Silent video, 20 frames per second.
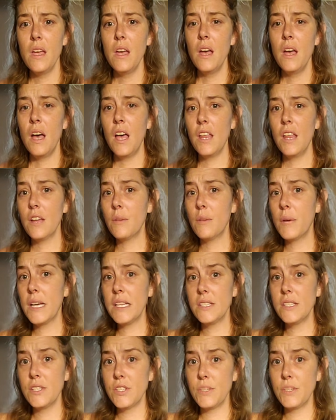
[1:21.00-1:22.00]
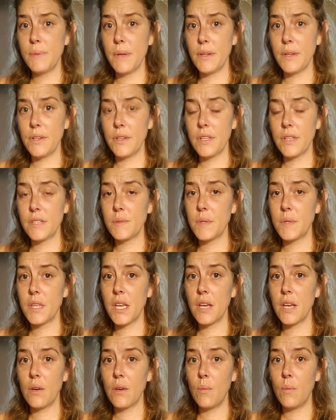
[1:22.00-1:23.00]
Otherwise, you should be able to do this with
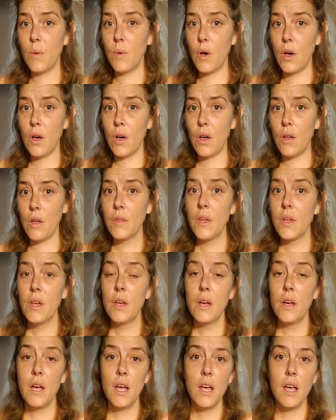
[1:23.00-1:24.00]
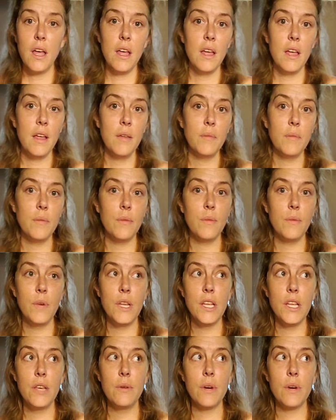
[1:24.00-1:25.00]
like a wall.
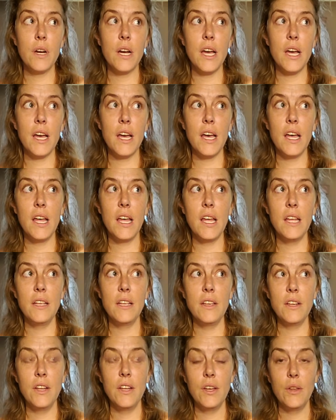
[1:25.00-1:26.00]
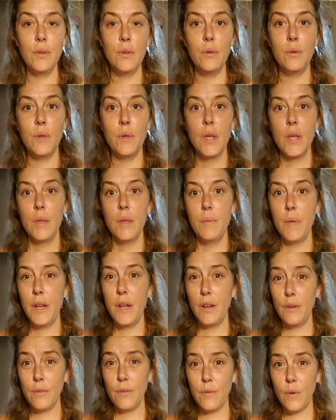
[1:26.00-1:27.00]
When you are at,
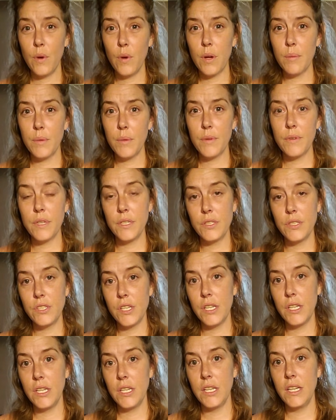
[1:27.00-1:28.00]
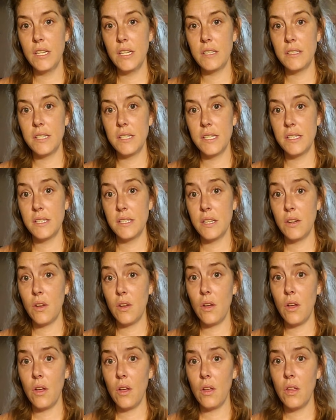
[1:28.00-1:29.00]
better form, you really shouldn't need assist at
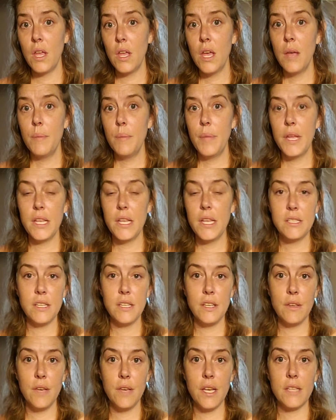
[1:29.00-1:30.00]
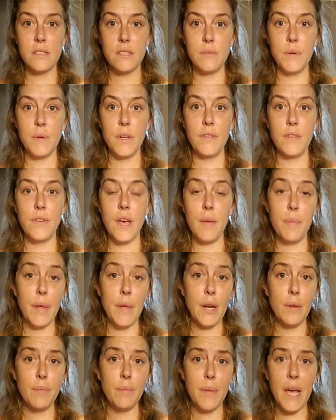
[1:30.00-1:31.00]
all. But until you get to where you've got
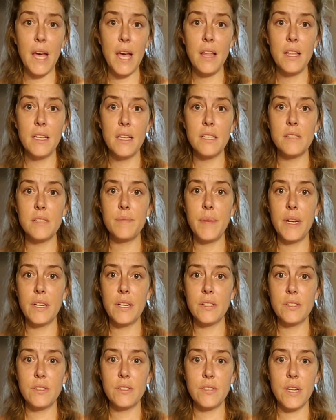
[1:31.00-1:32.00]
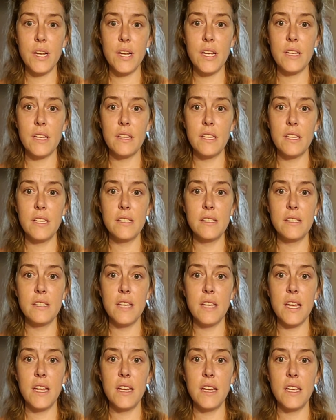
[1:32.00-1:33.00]
better balance, better strength, things of
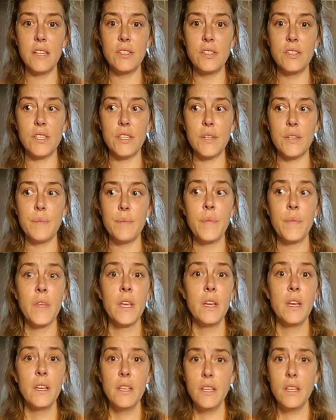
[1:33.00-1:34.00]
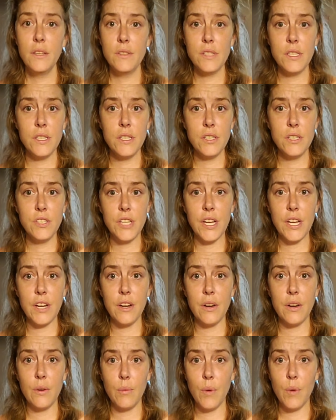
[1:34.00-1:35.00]
that nature, using a
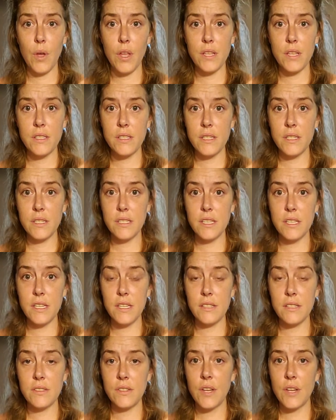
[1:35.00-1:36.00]
chair or a wall as an assist,